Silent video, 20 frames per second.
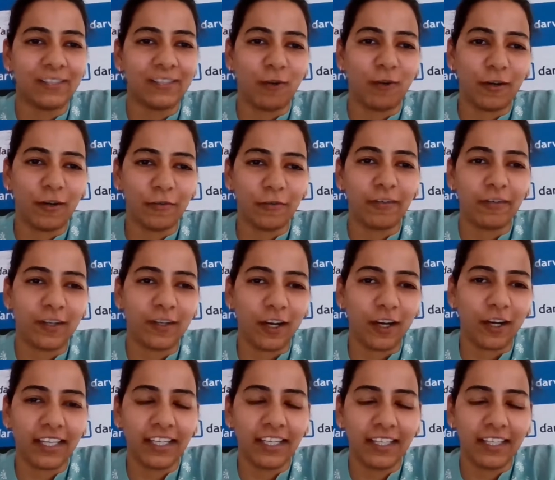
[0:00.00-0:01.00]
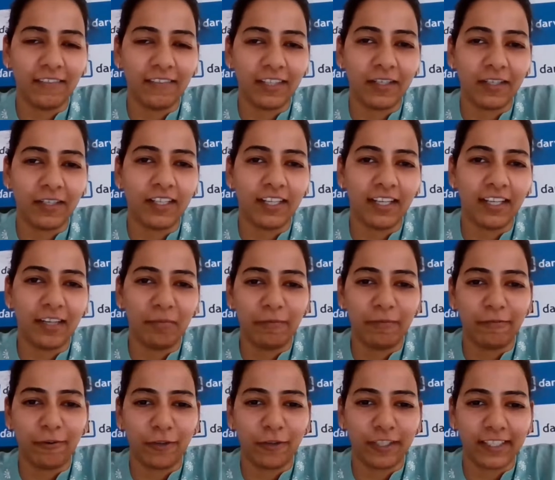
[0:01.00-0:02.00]
what we were talking even
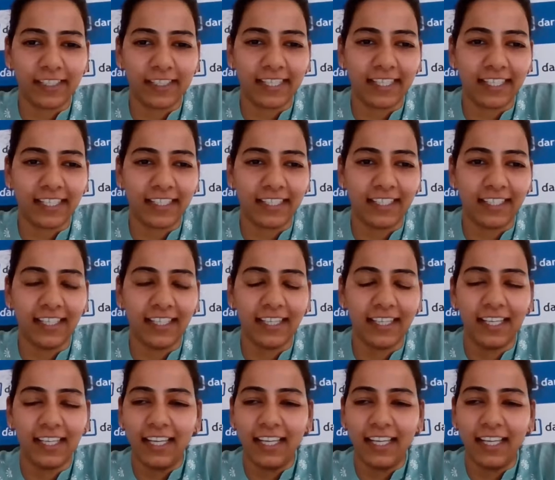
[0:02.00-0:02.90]
before this session.